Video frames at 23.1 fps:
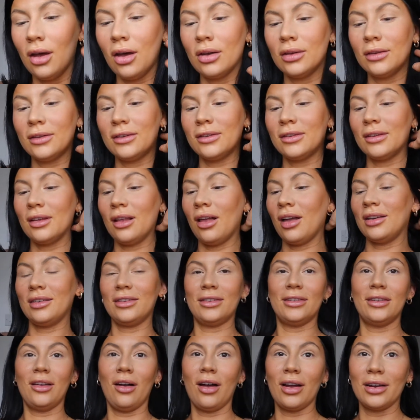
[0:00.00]
Slight
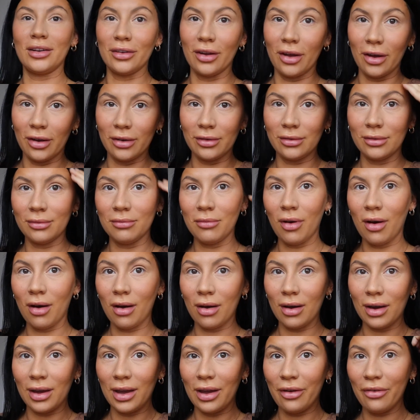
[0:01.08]
side note,
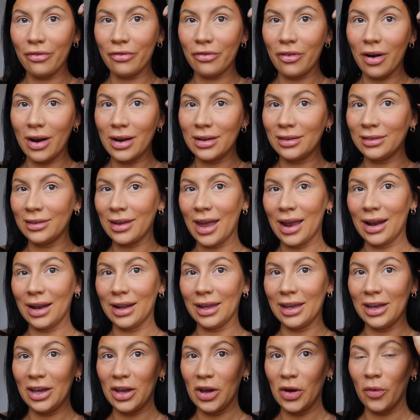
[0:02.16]
my friend
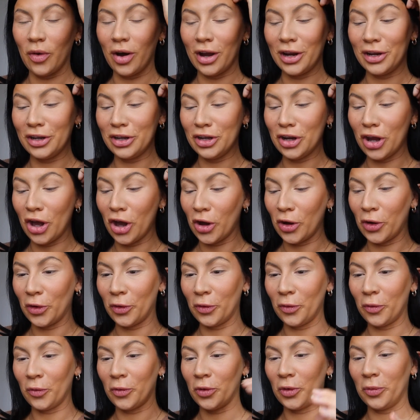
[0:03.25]
Ellie, who I
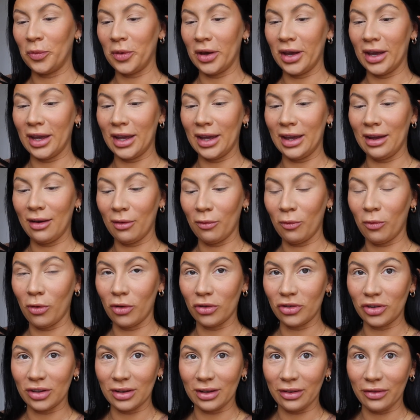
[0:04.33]
know will be
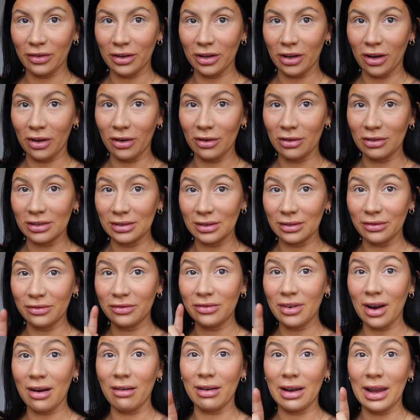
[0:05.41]
watching this video because she's a
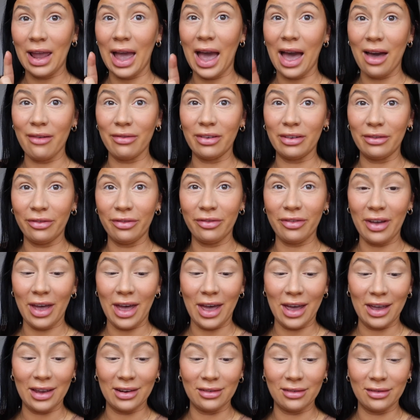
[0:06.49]
very avid
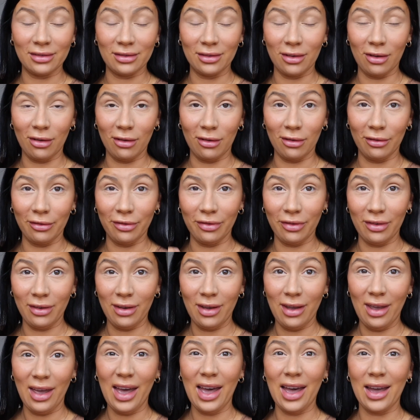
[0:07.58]
fan of
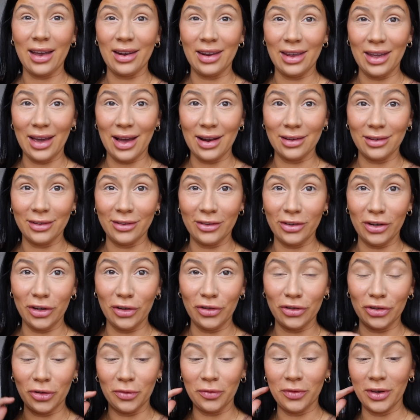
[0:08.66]
Hanny Allen's
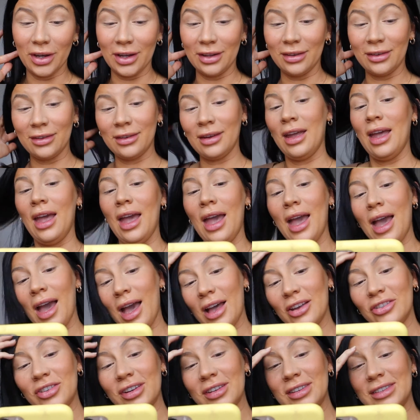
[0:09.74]
YouTube vids,
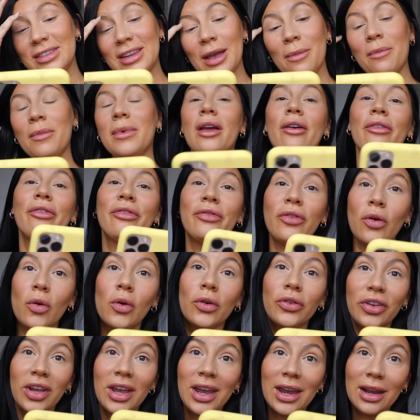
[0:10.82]
has just sent me a
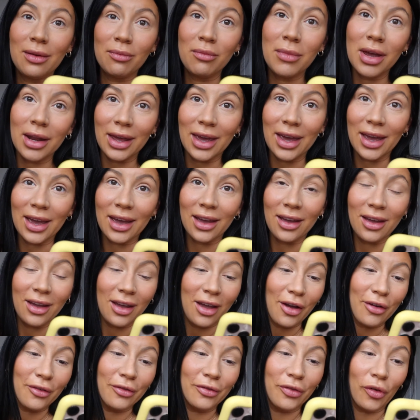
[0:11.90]
14-minute
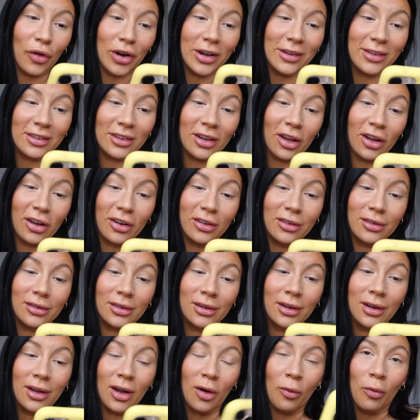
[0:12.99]
voice note,
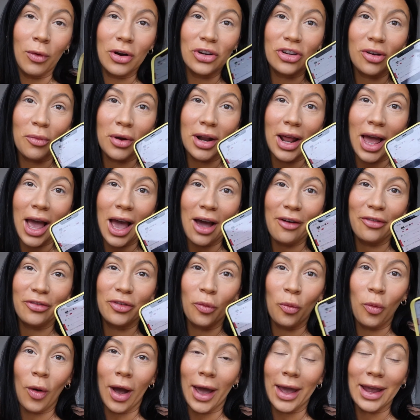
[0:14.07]
which I'm going to have to
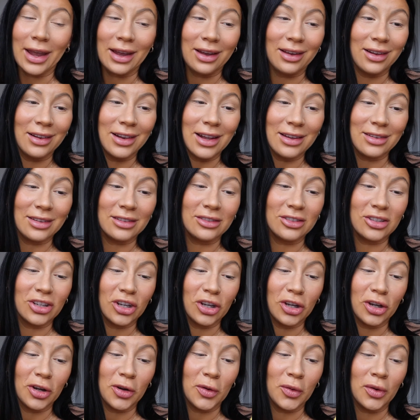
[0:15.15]
wait and listen
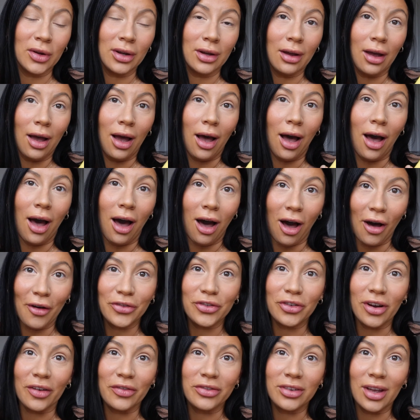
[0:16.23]
to
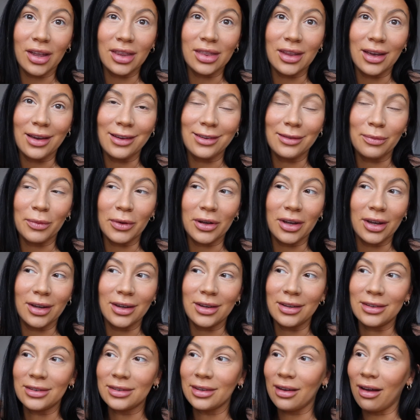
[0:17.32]
after I've done this,
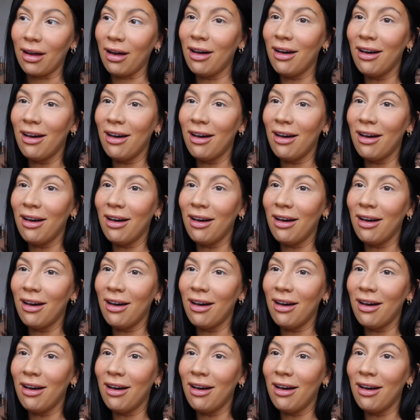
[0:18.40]
because